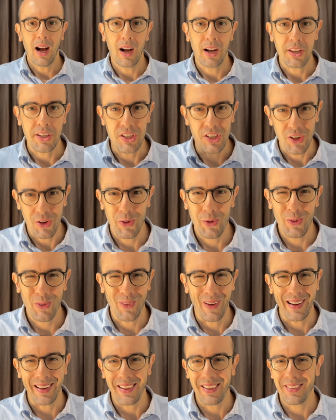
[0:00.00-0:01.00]
you
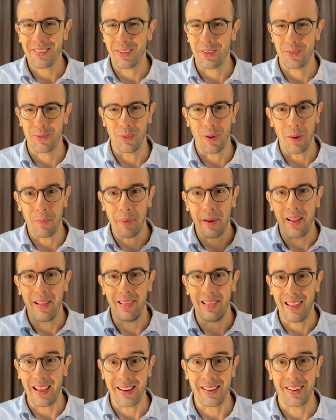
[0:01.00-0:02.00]
ready to swap
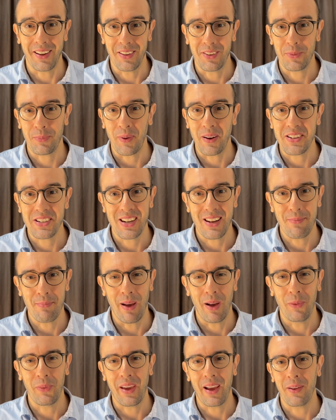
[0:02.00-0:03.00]
late-night spreadsheet
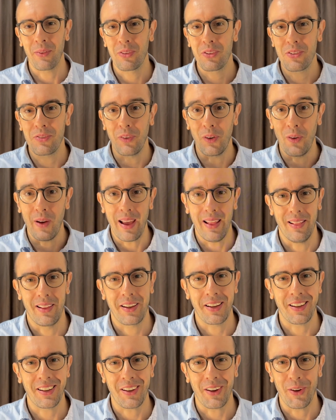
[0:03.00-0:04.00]
meltdowns for
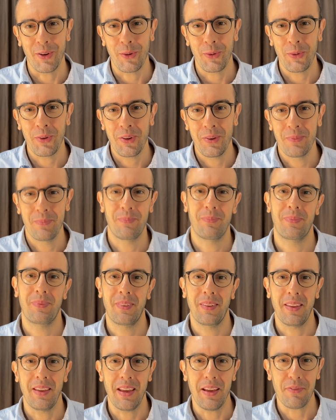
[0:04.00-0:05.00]
elegant code?
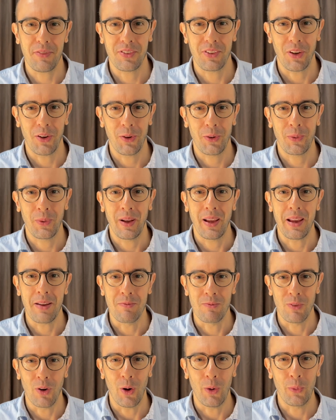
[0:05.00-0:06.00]
If so,
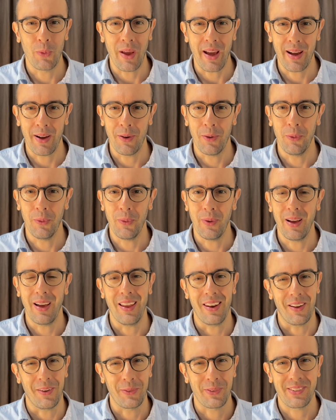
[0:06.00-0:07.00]
enroll now, and
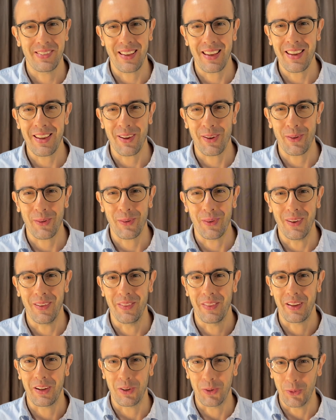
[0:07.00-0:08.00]
I'll see you on
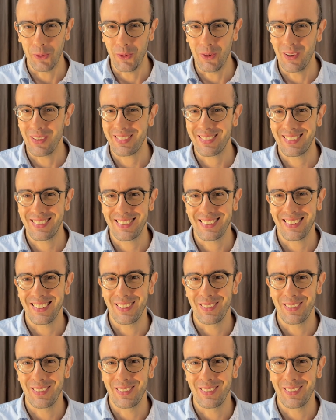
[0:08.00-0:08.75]
the course.